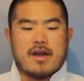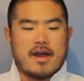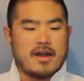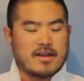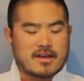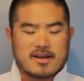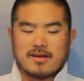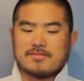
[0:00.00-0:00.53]

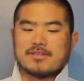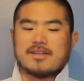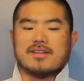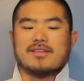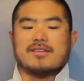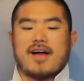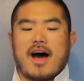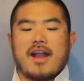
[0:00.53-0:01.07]
And it comes in
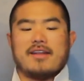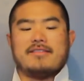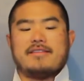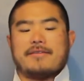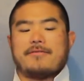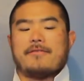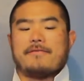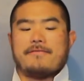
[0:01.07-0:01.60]
a lot of
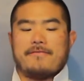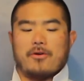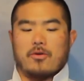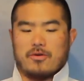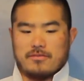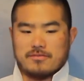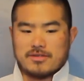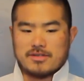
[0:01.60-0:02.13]
different
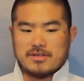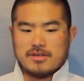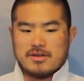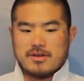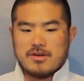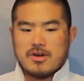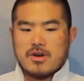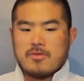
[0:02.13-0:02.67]
forms,
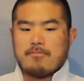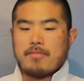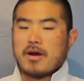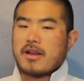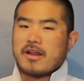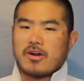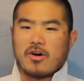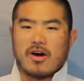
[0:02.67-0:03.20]
but
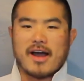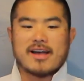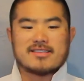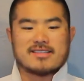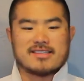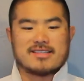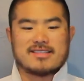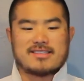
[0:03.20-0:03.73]
it all has
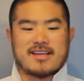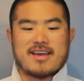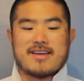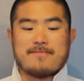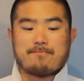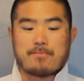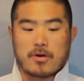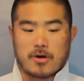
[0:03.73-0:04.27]
the
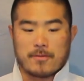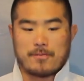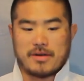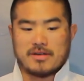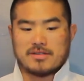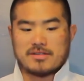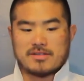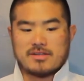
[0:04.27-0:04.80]
same
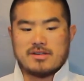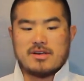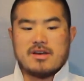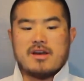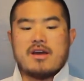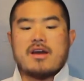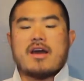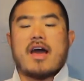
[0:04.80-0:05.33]
purpose.
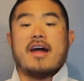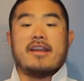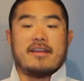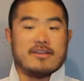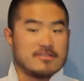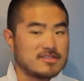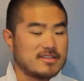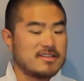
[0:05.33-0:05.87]
And
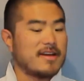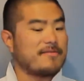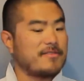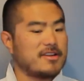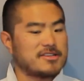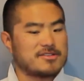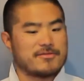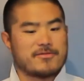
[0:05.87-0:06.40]
here's the
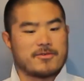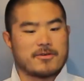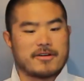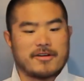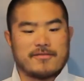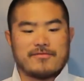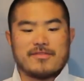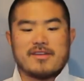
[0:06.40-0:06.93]
definition for you.